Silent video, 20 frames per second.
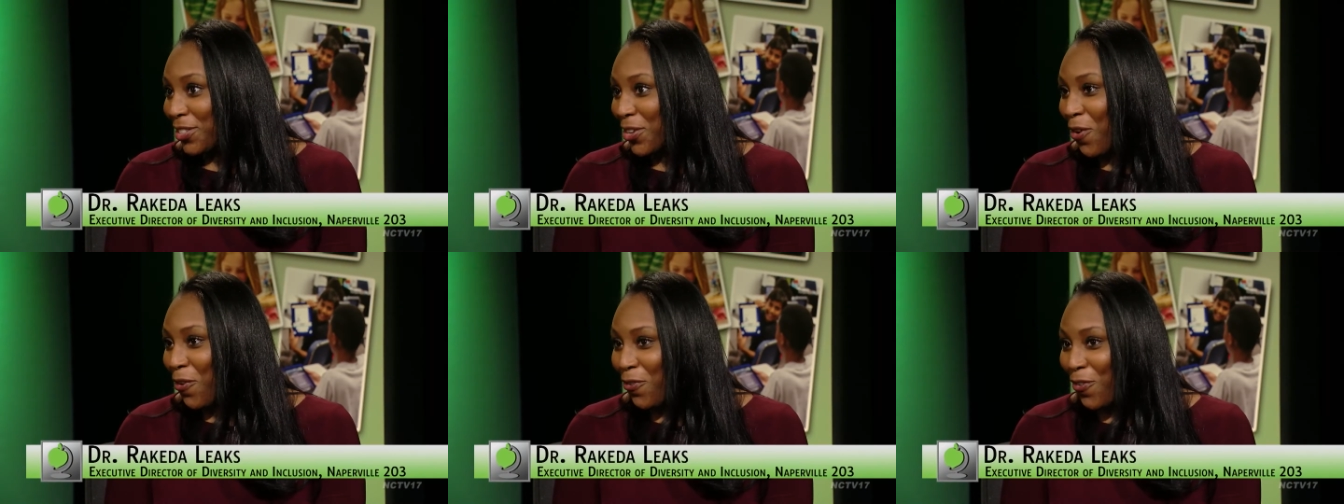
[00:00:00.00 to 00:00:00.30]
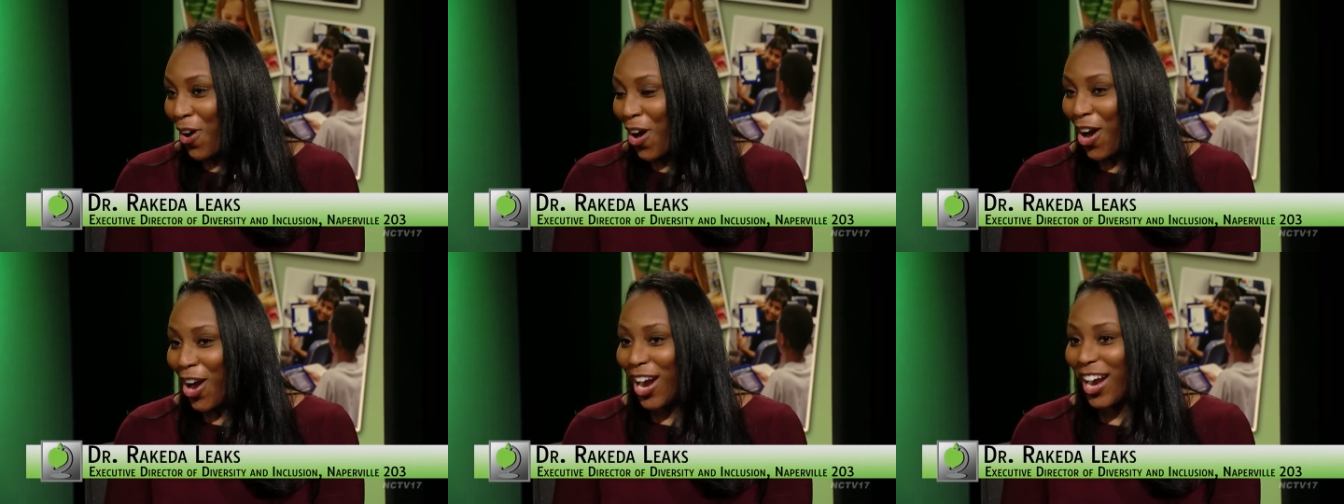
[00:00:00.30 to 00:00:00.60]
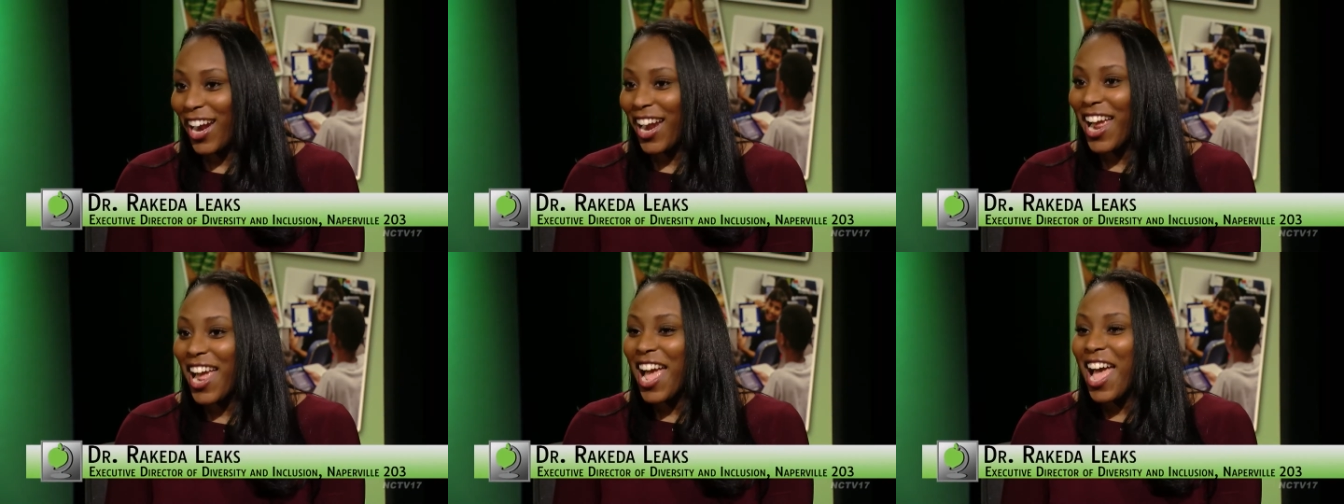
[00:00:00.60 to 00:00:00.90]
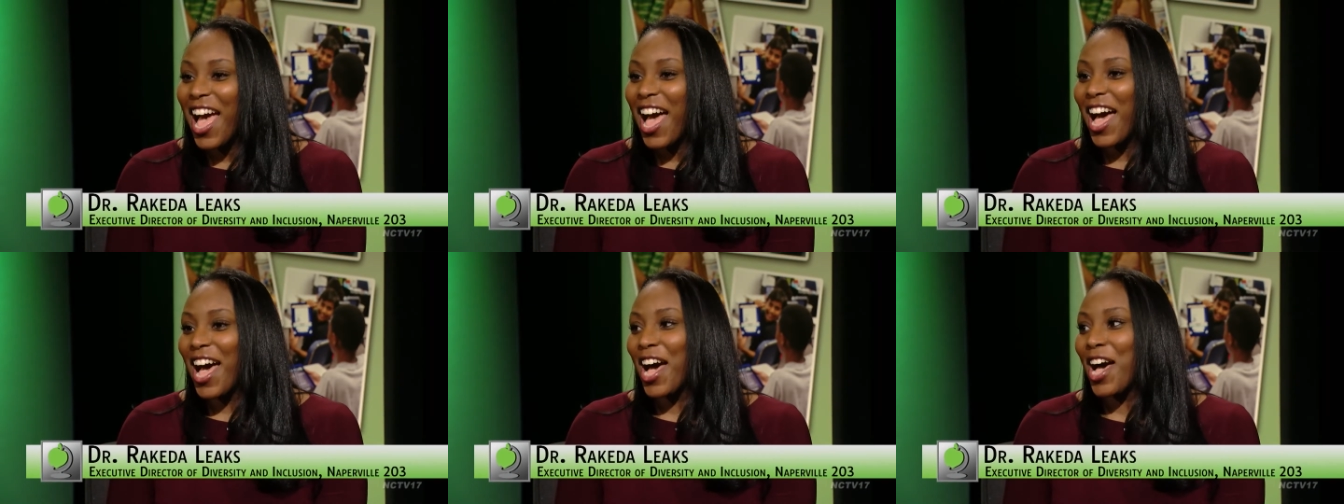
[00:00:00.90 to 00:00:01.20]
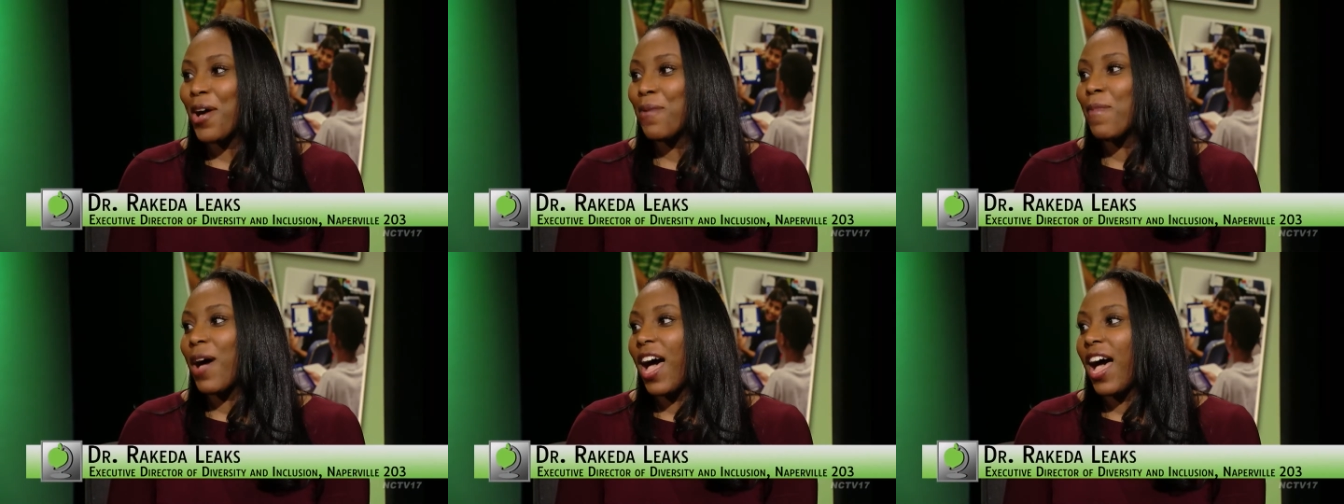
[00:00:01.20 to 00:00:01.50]
so far,
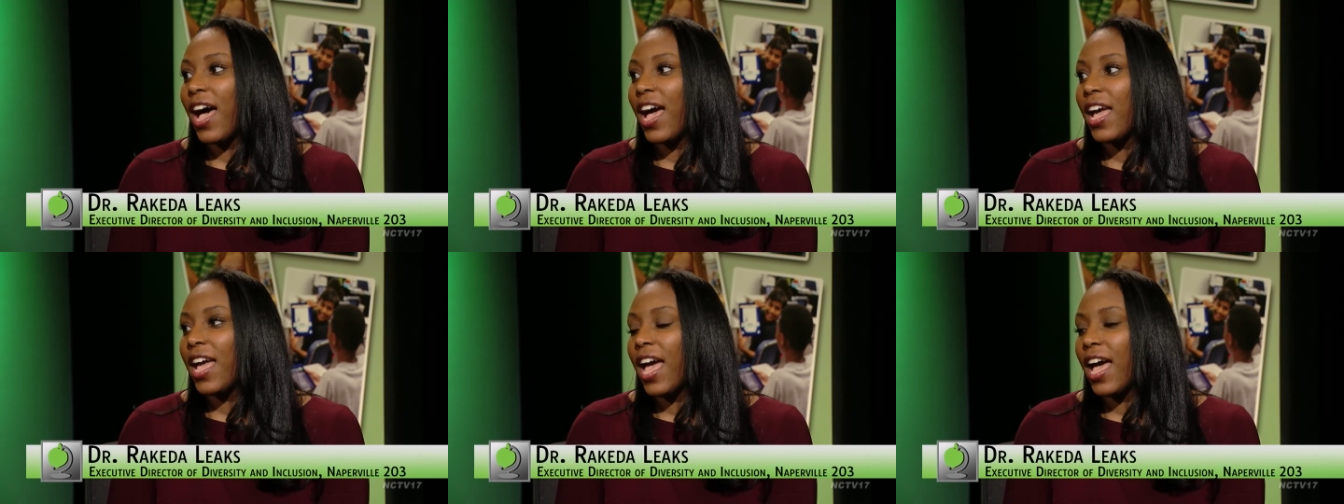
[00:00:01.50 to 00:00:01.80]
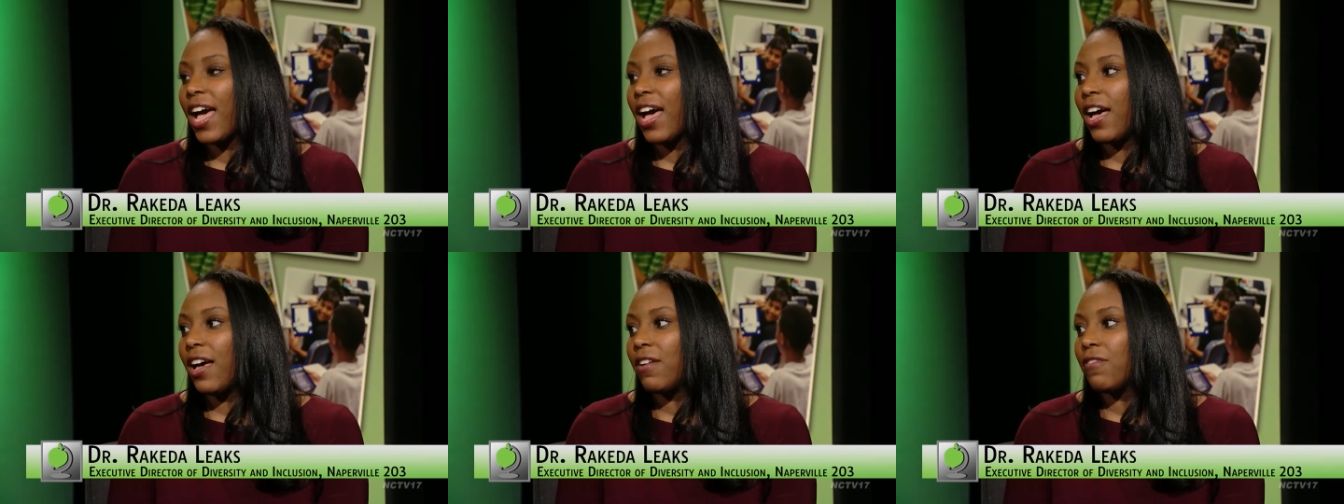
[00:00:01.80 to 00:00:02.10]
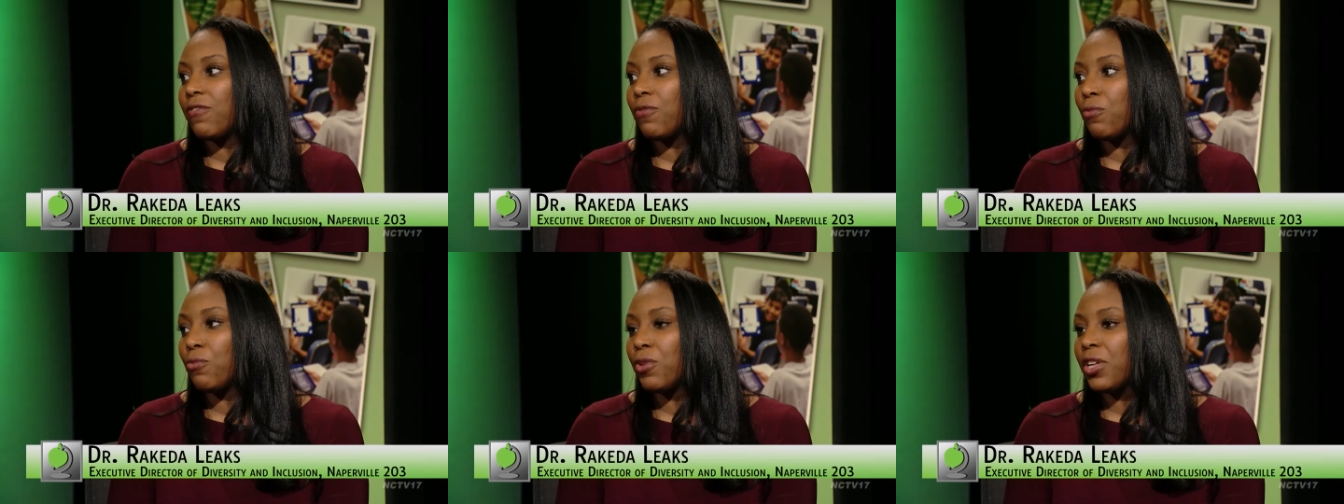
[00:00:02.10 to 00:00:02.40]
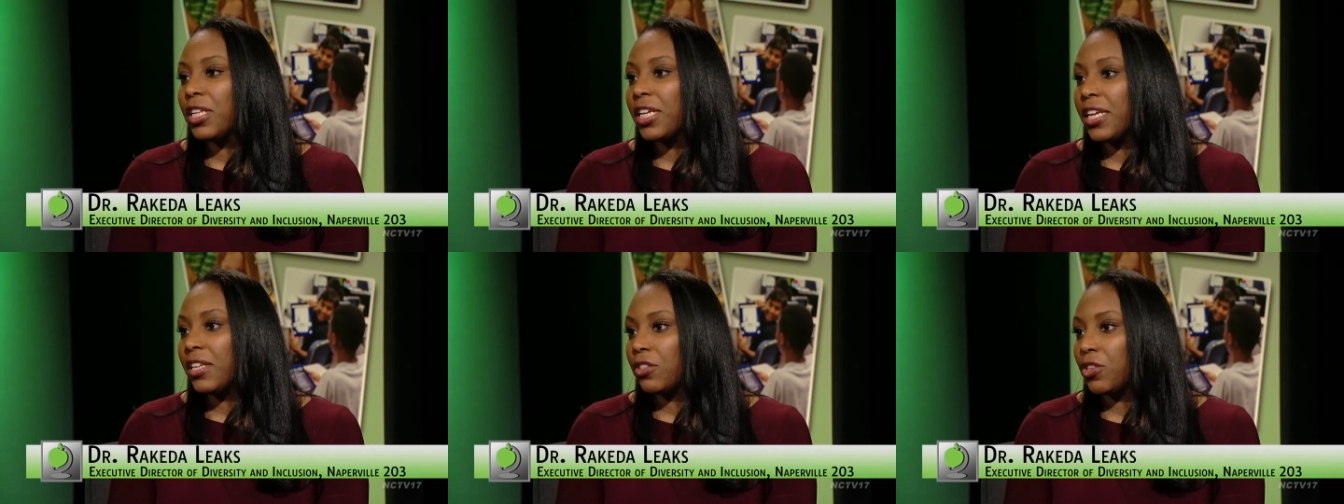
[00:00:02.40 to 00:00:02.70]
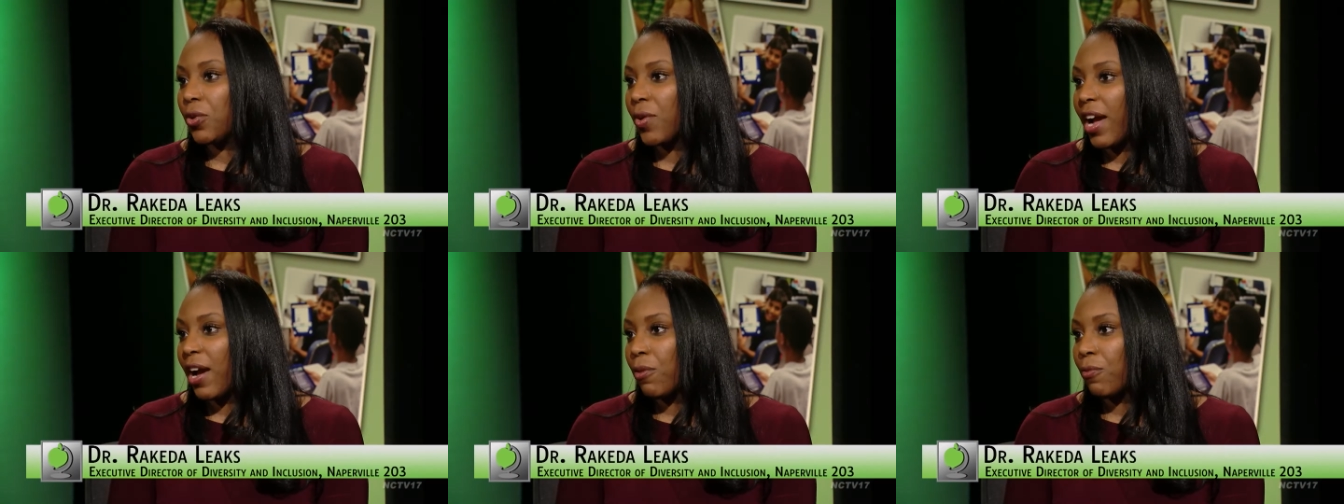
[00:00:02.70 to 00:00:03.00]
um, I have really hit
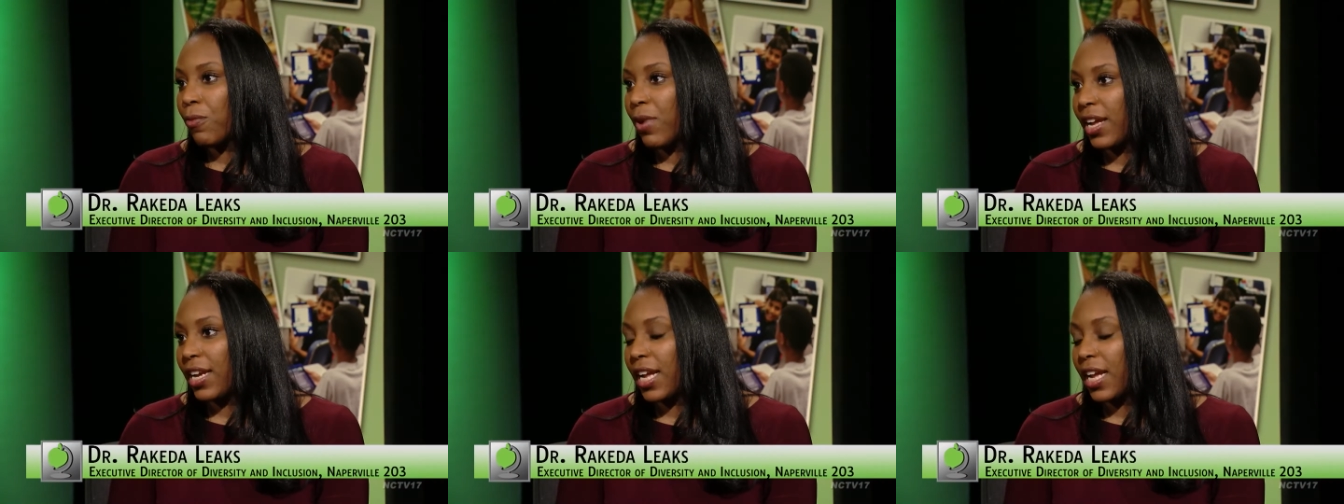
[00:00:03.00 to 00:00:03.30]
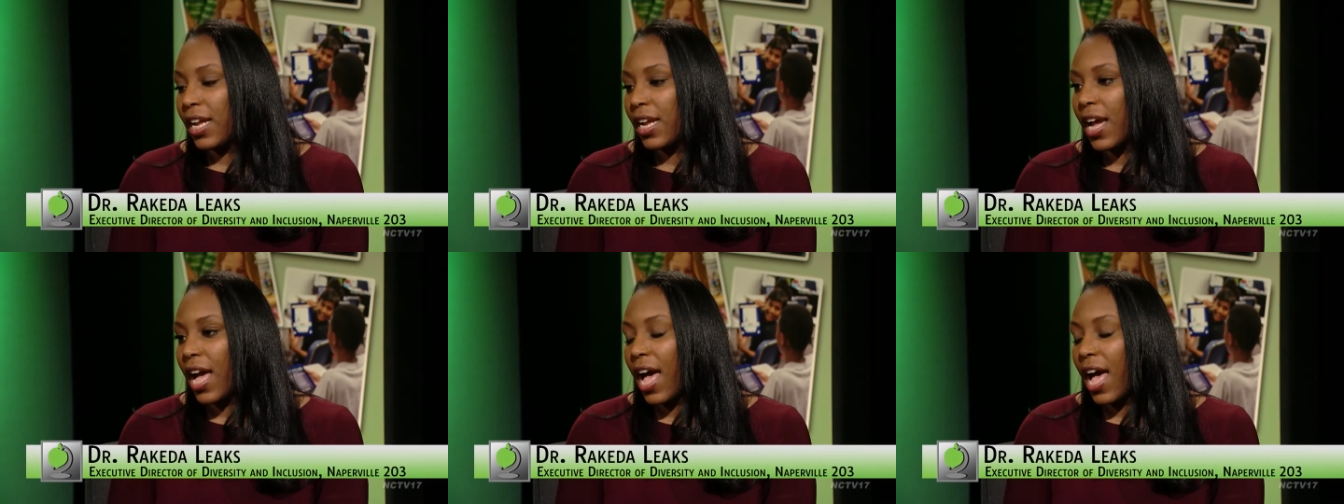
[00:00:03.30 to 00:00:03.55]
the ground running.